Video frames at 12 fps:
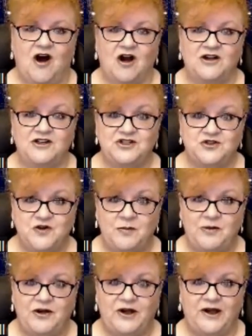are
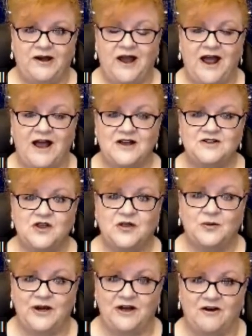distributed as
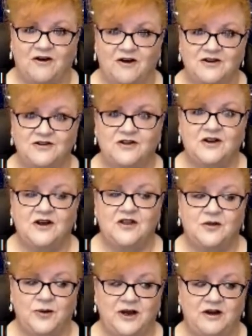3 cards,
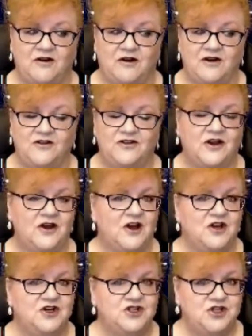3 cards,
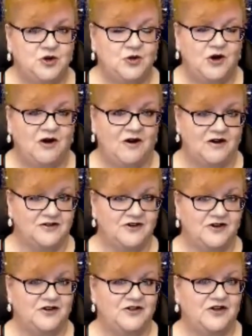2 cards.
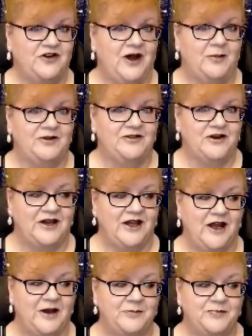There's the doubleton
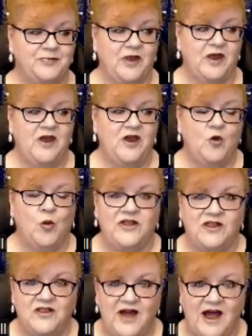again.
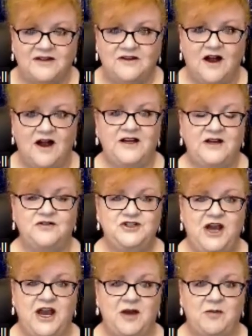With that kind of
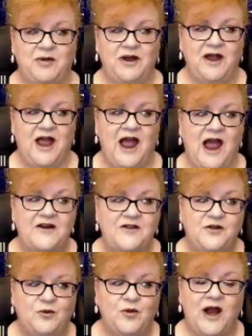shape
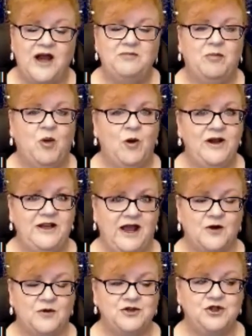and the right point
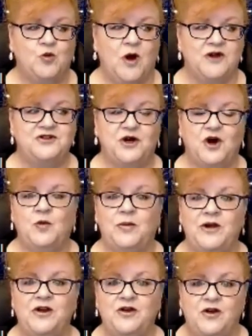count, you want to
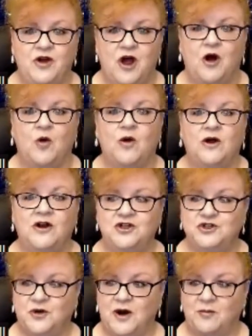open no
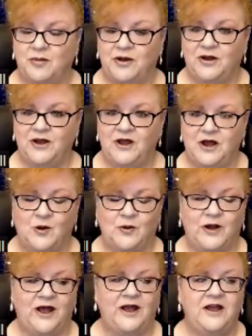trump.
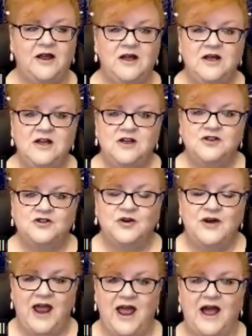Okay, so
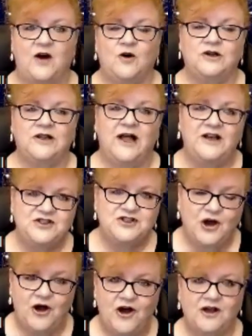now let's
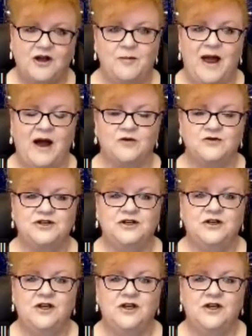talk about